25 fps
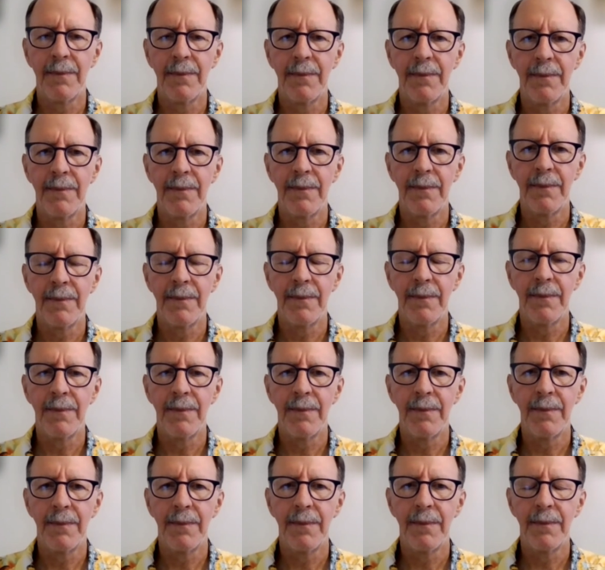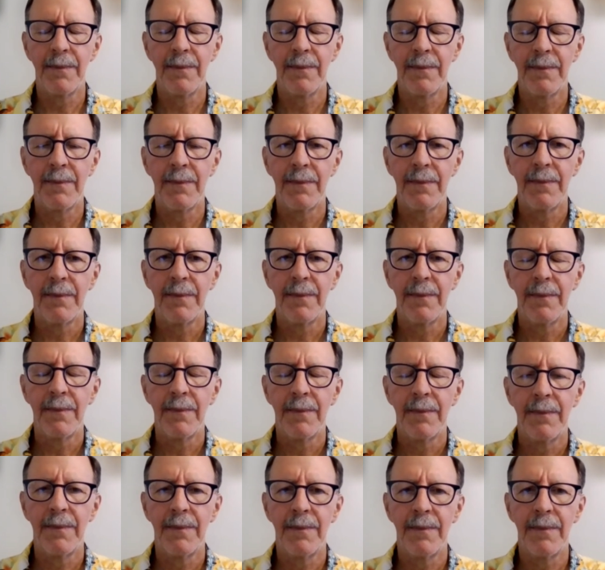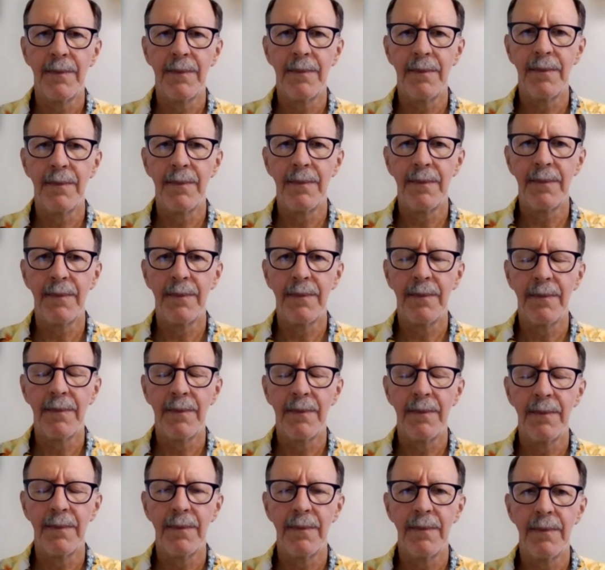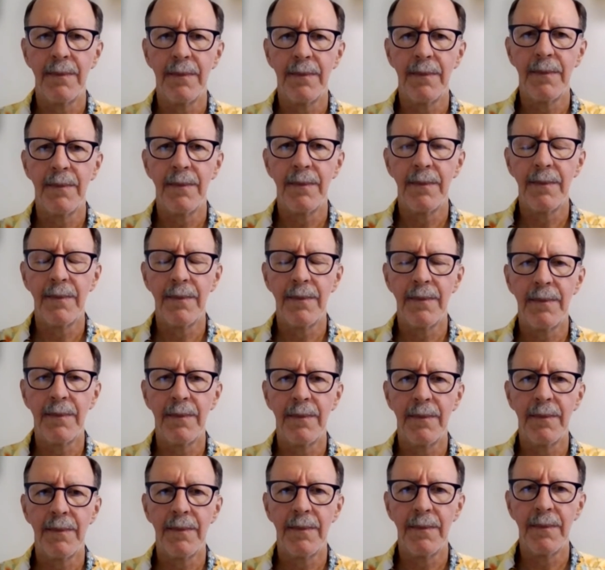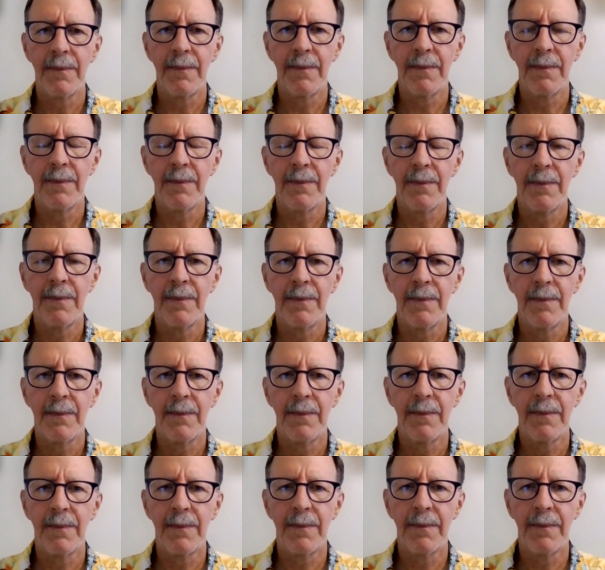(silent)